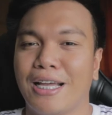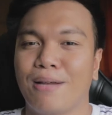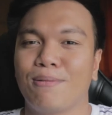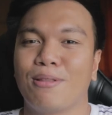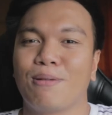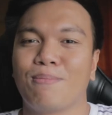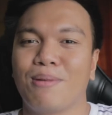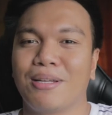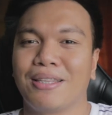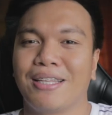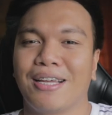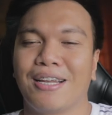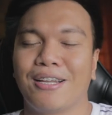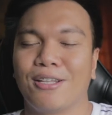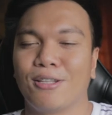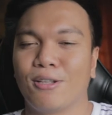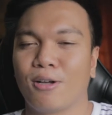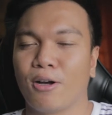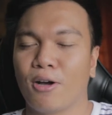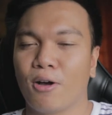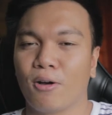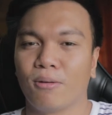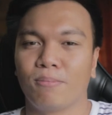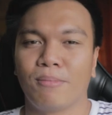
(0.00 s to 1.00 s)
time na may
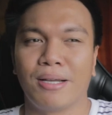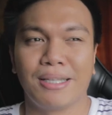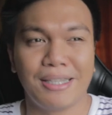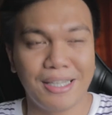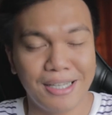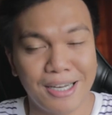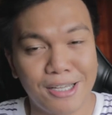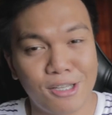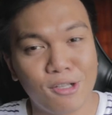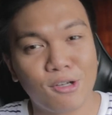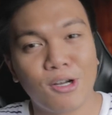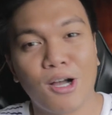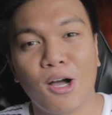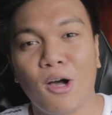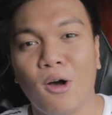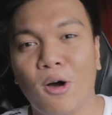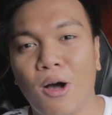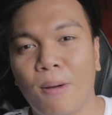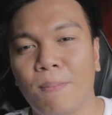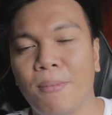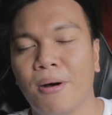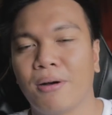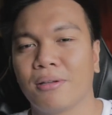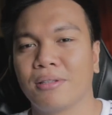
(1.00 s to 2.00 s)
tinanong
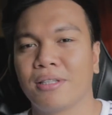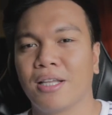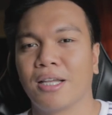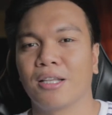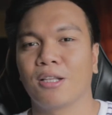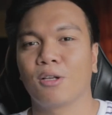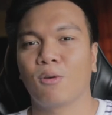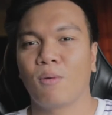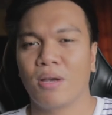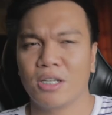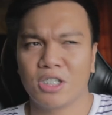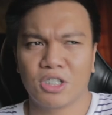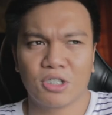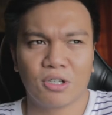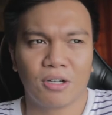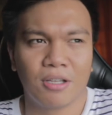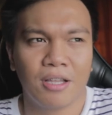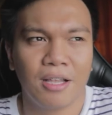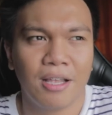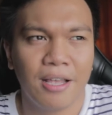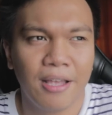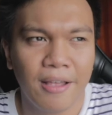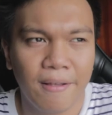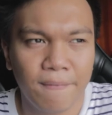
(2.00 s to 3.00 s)
ako about that
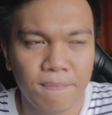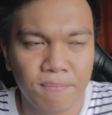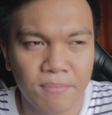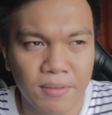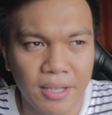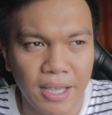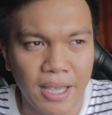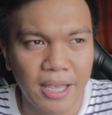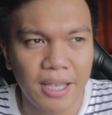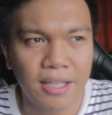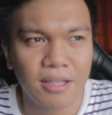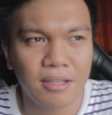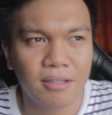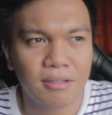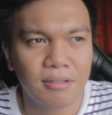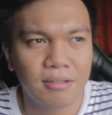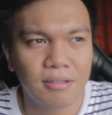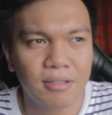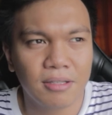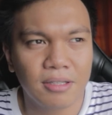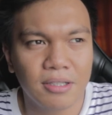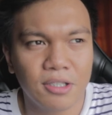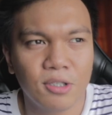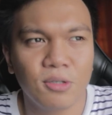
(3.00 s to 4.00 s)
question. And
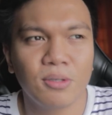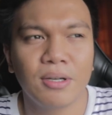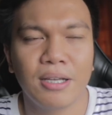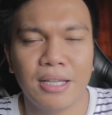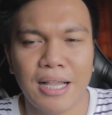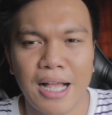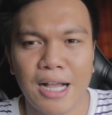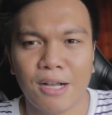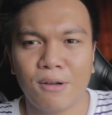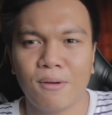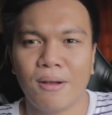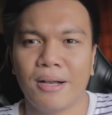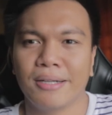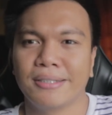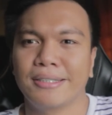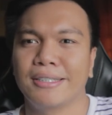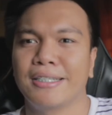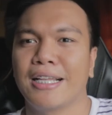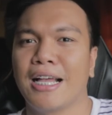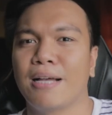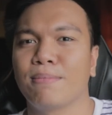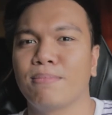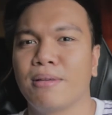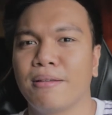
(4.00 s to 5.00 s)
yung ginagawa
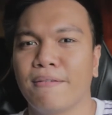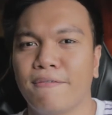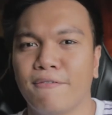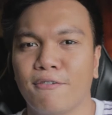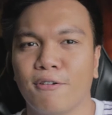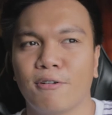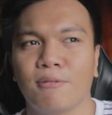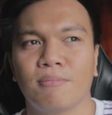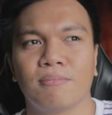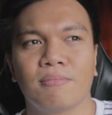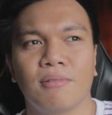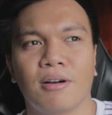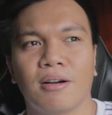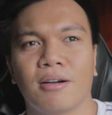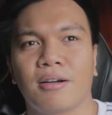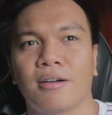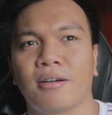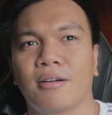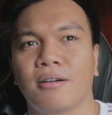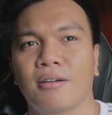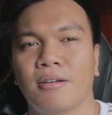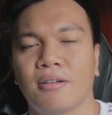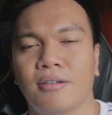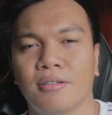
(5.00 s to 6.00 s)
kasi namin from
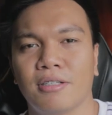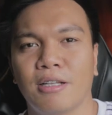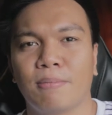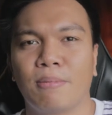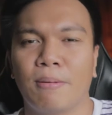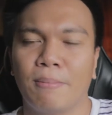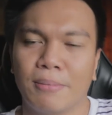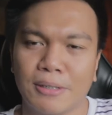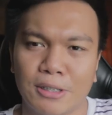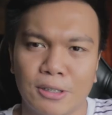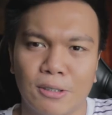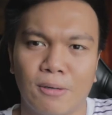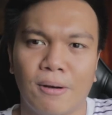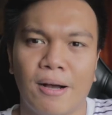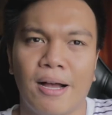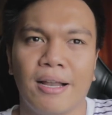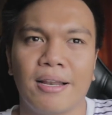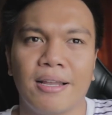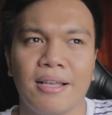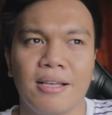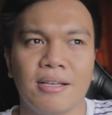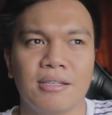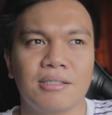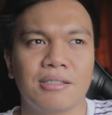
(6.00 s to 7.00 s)
our
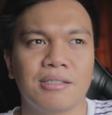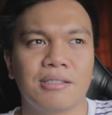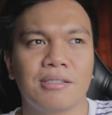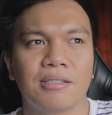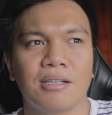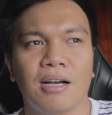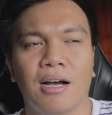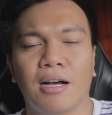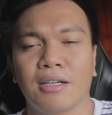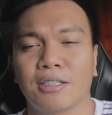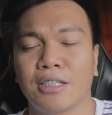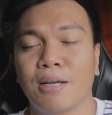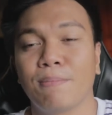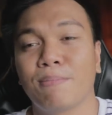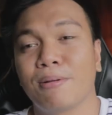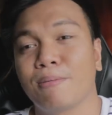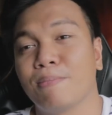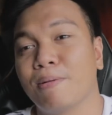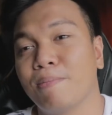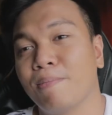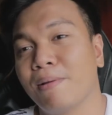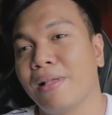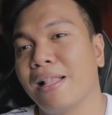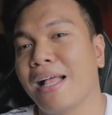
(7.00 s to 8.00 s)
napamaskuhan is, syempre,
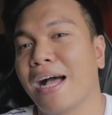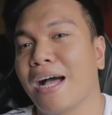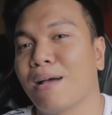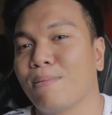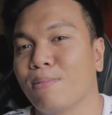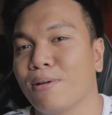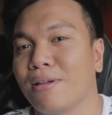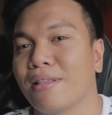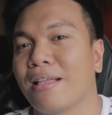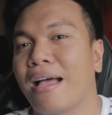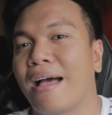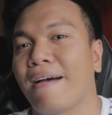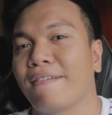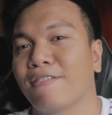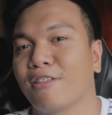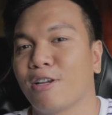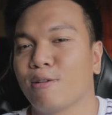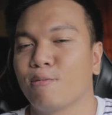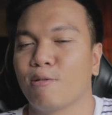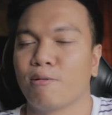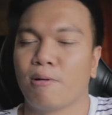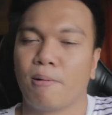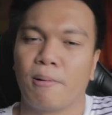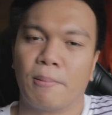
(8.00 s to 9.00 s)
bibilangan mo yun
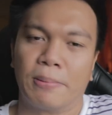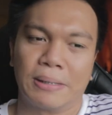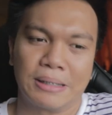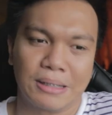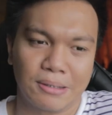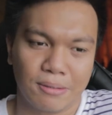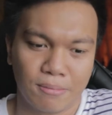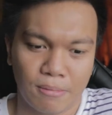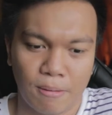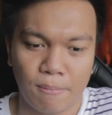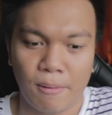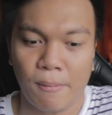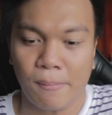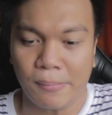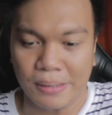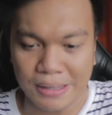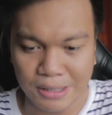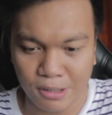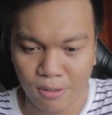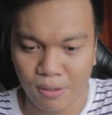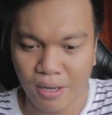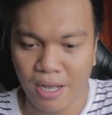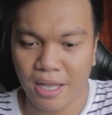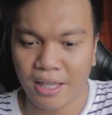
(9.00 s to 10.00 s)
after mo
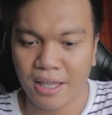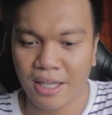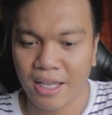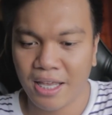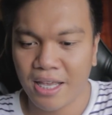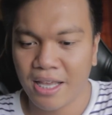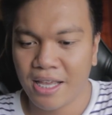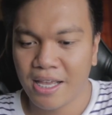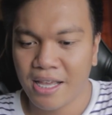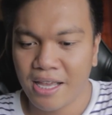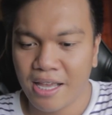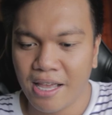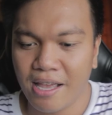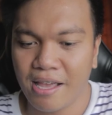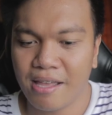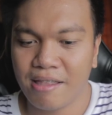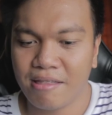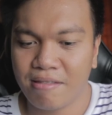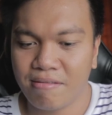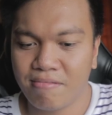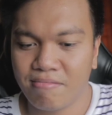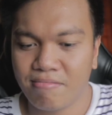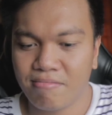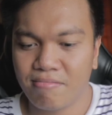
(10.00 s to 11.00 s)
mapamaskuhan.
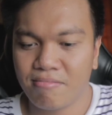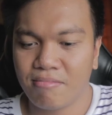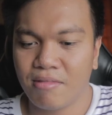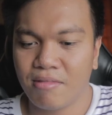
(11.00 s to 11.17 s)
And